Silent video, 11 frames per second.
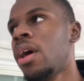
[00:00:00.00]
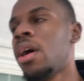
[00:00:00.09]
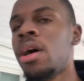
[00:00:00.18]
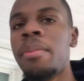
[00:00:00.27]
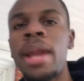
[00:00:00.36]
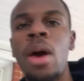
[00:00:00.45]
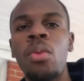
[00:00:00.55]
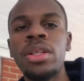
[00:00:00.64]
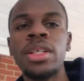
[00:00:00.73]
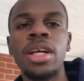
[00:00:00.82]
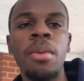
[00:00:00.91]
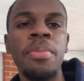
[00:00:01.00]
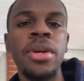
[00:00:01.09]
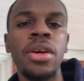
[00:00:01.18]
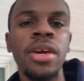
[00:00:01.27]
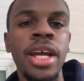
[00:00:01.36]
But I wanted to come up
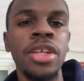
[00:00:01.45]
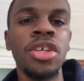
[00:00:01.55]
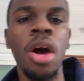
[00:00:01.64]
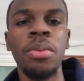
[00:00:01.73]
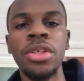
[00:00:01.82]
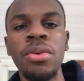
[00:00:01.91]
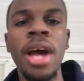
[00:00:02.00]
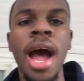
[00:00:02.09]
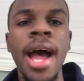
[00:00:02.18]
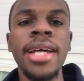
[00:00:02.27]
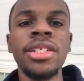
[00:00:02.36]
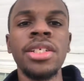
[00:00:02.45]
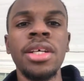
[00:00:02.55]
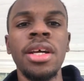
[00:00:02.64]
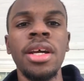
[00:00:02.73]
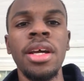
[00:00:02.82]
here and talk with you guys
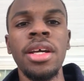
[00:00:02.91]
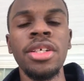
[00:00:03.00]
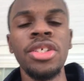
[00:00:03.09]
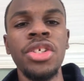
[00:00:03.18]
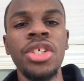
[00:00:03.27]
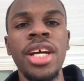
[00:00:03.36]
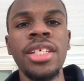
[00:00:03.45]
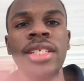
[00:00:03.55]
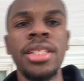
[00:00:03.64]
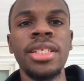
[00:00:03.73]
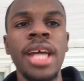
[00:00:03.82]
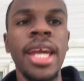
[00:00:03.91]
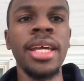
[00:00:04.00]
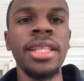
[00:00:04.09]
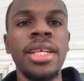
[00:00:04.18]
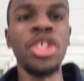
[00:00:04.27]
just a
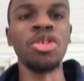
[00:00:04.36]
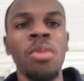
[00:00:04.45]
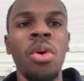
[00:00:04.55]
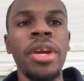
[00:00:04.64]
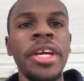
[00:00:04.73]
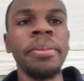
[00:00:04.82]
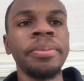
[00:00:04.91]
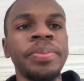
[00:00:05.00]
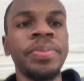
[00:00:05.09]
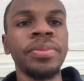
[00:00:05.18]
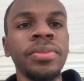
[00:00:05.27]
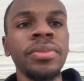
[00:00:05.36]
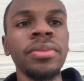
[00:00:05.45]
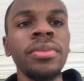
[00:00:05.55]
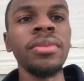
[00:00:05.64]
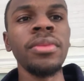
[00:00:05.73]
second this morning
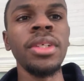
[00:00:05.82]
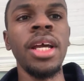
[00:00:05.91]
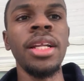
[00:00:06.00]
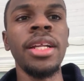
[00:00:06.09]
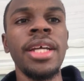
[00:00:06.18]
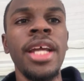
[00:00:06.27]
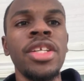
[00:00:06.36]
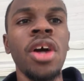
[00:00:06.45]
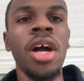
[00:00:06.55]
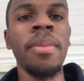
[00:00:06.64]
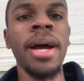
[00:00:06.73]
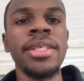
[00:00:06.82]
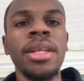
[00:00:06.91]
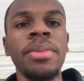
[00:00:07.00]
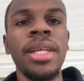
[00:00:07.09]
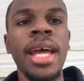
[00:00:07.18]
and talk about
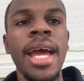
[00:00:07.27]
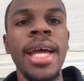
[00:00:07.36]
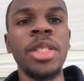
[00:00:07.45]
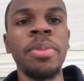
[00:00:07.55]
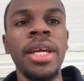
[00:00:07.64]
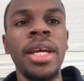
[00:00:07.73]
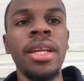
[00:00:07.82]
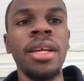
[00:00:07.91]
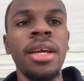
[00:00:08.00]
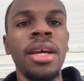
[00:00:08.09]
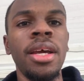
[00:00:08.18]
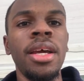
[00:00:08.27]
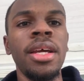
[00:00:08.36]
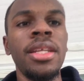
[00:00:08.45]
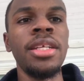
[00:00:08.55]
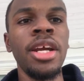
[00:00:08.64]
something that has been
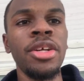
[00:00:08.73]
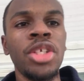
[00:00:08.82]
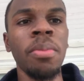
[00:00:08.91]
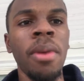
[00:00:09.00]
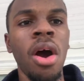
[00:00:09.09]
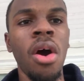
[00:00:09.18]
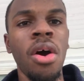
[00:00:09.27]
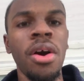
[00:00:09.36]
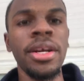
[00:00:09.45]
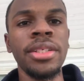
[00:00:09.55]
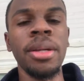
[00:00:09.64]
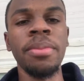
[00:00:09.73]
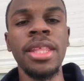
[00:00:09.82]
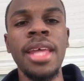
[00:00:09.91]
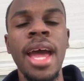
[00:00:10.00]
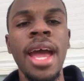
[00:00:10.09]
dear to my heart,
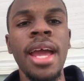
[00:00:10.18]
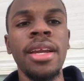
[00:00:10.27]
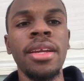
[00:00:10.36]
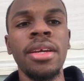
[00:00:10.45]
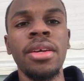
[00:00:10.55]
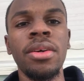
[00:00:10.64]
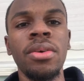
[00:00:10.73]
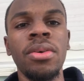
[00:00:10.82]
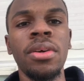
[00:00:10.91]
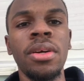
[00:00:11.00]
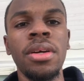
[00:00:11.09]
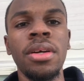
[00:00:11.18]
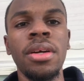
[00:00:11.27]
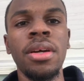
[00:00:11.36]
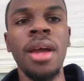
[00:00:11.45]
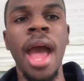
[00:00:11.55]
something that
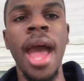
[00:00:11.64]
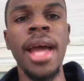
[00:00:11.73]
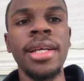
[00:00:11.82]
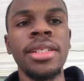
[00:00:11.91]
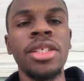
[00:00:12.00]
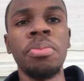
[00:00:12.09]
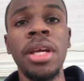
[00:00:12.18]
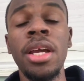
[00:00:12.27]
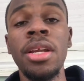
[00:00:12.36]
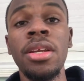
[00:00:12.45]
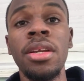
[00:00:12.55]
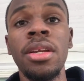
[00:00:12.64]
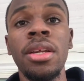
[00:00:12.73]
has been